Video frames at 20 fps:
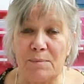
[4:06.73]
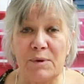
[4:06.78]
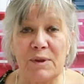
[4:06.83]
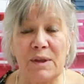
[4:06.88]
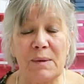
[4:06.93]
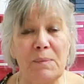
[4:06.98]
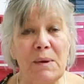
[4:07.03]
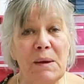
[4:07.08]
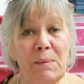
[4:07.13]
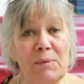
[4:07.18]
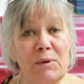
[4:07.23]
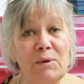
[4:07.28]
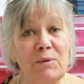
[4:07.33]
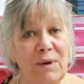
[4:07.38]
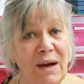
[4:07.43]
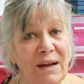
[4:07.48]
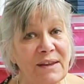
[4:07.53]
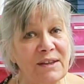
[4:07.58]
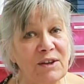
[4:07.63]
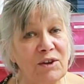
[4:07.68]
But the people
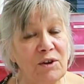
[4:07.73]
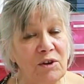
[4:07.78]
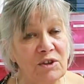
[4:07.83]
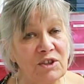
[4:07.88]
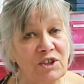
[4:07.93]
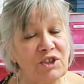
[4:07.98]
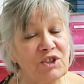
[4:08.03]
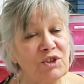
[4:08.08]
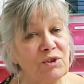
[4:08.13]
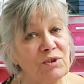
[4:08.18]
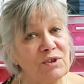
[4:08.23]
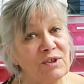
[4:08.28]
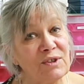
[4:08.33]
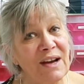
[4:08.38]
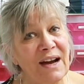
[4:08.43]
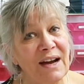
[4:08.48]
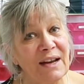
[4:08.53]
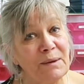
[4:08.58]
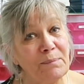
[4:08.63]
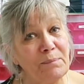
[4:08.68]
who had the cottage also
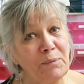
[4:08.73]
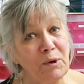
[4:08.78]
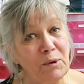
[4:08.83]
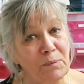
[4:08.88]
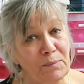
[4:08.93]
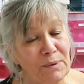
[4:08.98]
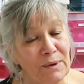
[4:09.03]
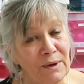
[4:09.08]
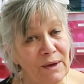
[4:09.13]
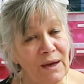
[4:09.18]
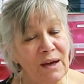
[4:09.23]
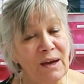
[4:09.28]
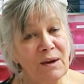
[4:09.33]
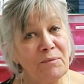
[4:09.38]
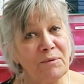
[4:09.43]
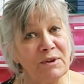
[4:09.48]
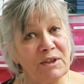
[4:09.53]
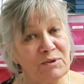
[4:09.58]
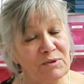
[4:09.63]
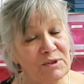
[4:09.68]
had a pub,
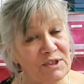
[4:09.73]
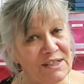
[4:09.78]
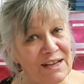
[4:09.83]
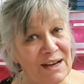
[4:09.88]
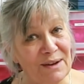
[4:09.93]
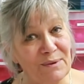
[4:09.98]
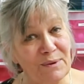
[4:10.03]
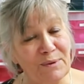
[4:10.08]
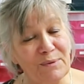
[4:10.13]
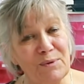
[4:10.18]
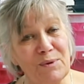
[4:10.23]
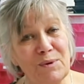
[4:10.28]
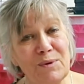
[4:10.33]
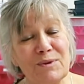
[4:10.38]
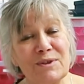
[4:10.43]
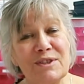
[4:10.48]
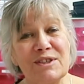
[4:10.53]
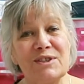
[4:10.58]
which was down the road.